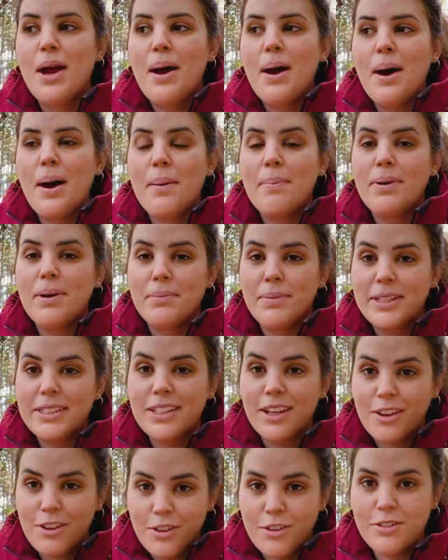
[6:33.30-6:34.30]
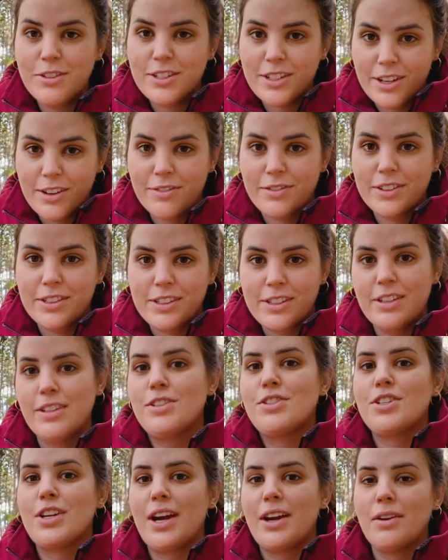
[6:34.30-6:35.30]
but it makes a huge difference to the
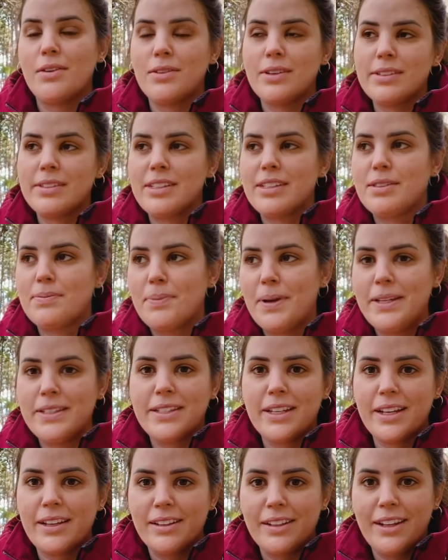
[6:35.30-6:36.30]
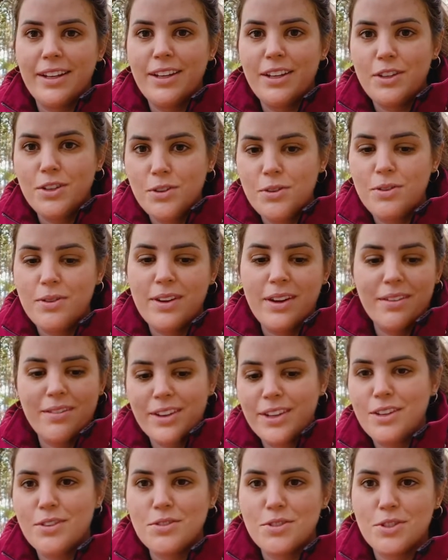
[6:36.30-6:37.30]
channel, because it's basically you
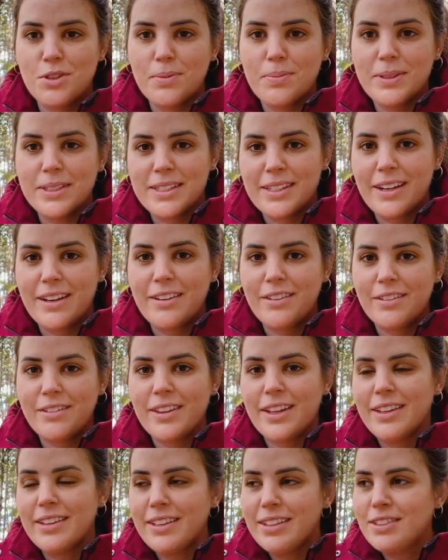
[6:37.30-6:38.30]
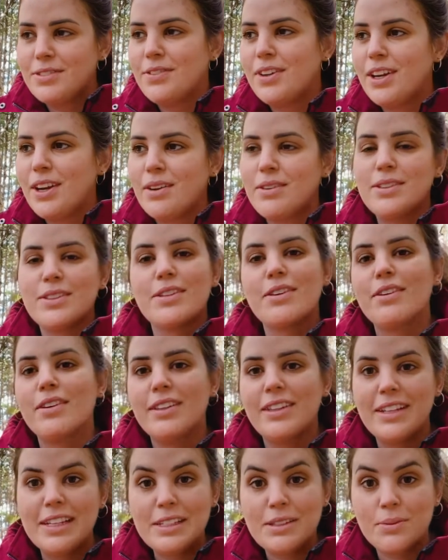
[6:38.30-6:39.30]
giving YouTube a signal that this video is
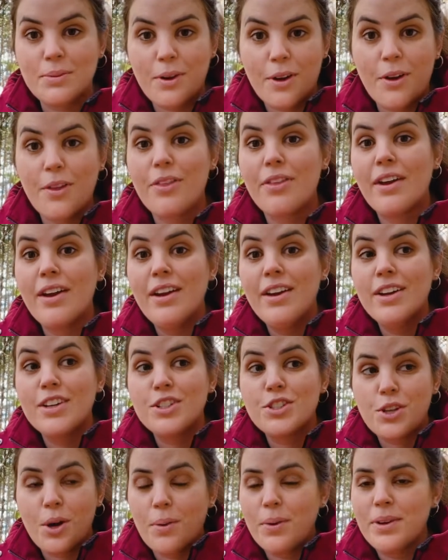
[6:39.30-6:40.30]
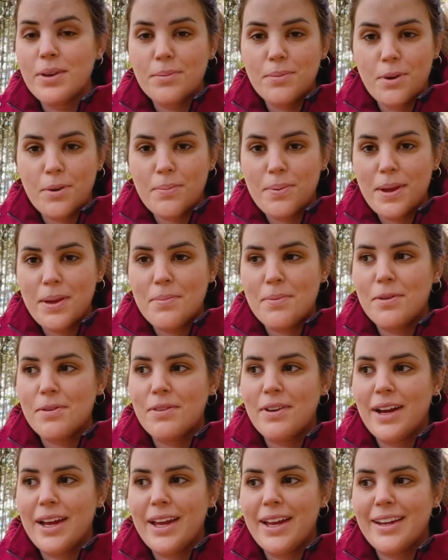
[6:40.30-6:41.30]
good, this is worth showing to more
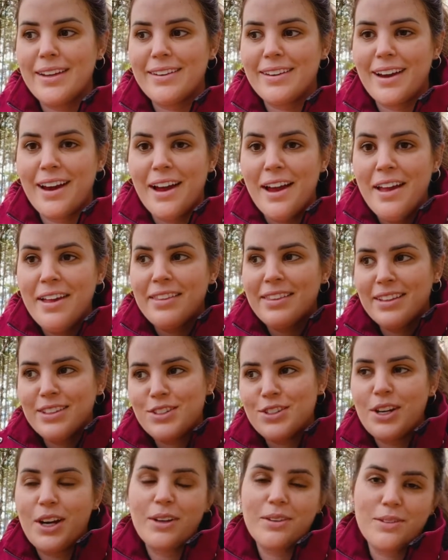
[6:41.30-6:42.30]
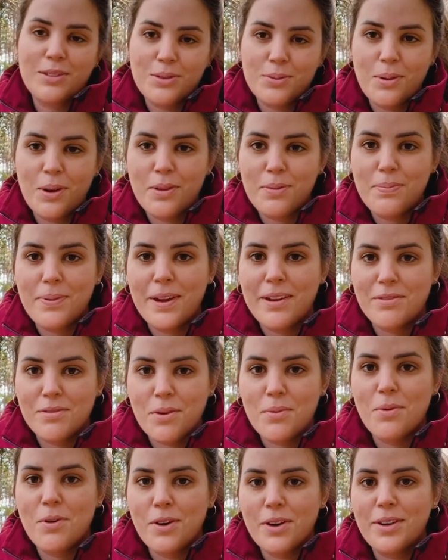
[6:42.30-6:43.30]
people, and this channel is worth being
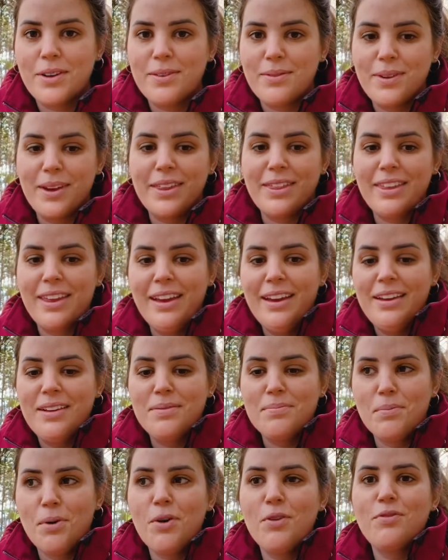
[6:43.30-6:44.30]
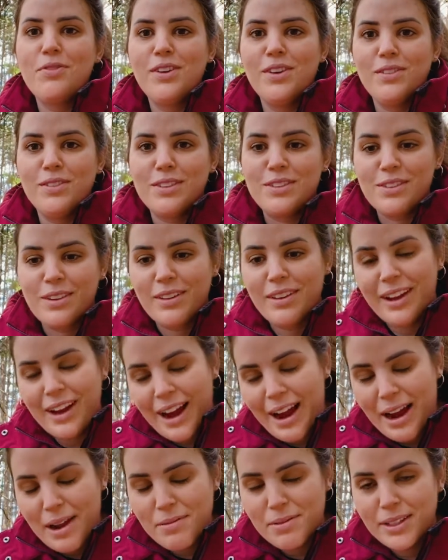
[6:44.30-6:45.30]
rewarded with more views. So like,
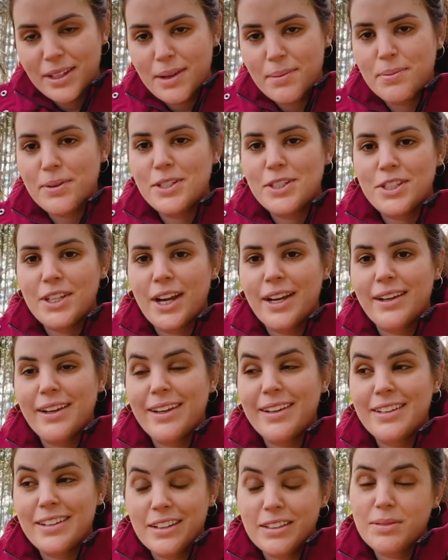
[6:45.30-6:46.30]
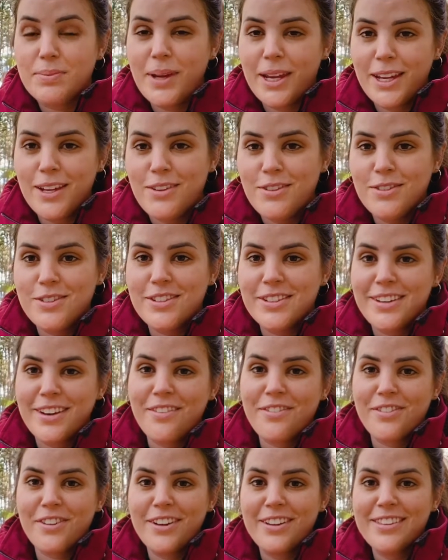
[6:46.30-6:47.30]
I really appreciate it. It does make a huge
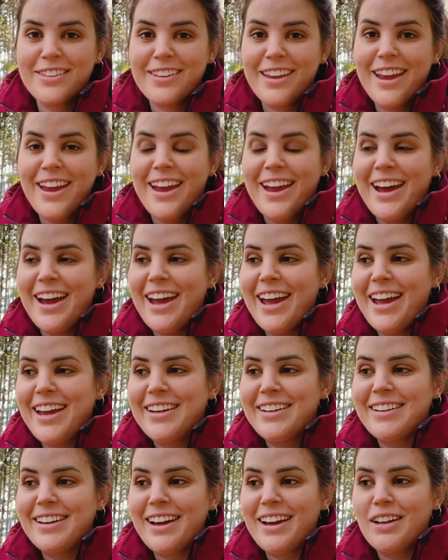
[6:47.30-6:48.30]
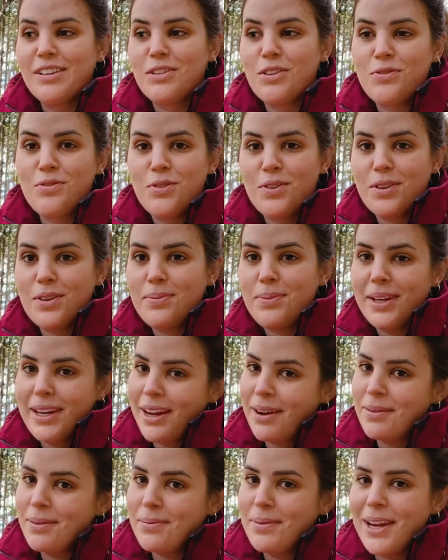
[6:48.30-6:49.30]
difference, and look forward to being
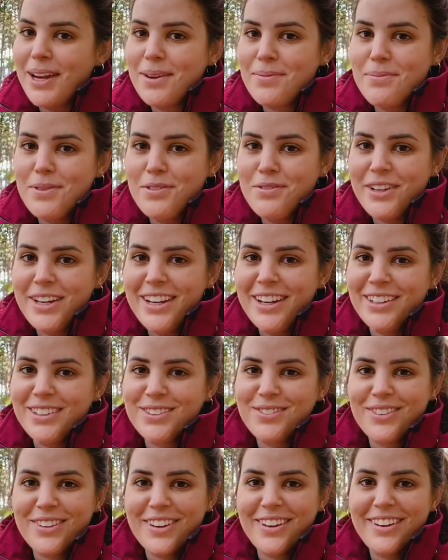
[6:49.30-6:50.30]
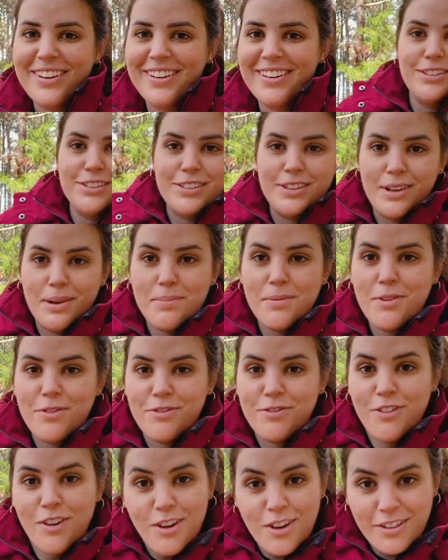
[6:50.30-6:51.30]
able to make more videos for you. So number
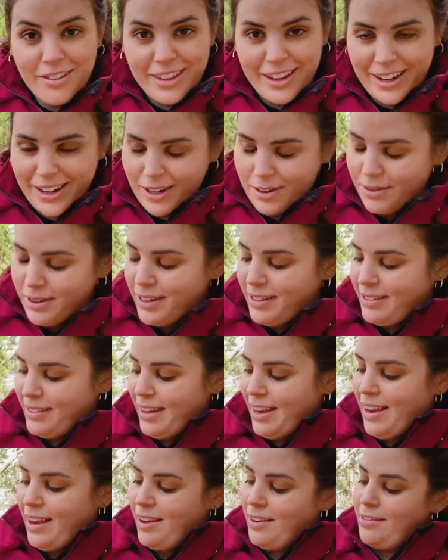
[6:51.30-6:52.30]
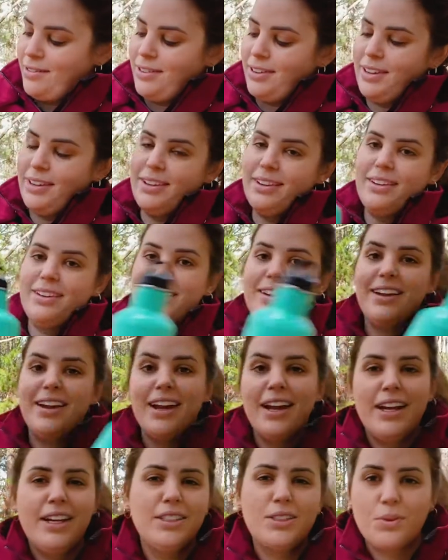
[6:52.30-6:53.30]
4 that I always have
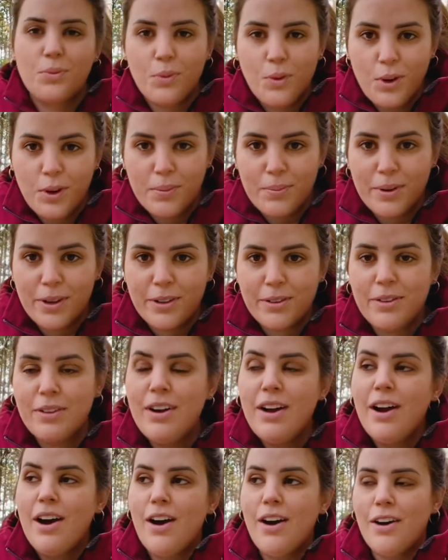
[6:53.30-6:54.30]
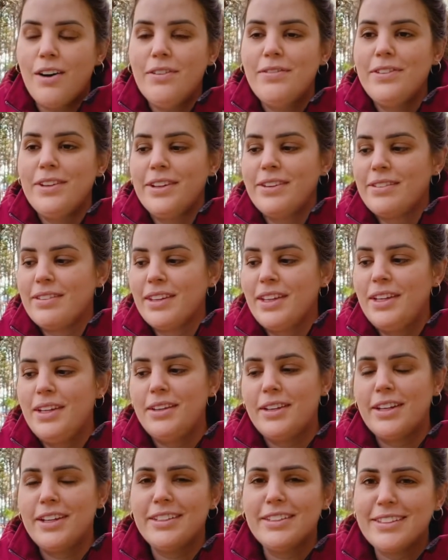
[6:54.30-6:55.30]
is a water bottle. Obviously you
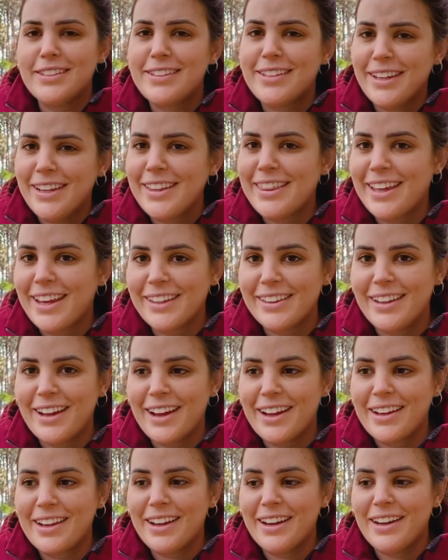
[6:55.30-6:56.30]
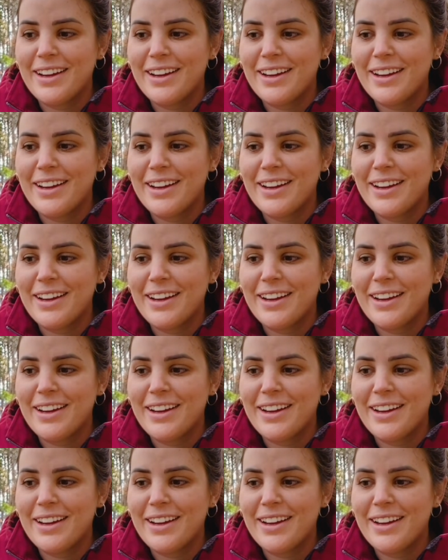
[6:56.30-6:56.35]
can see that like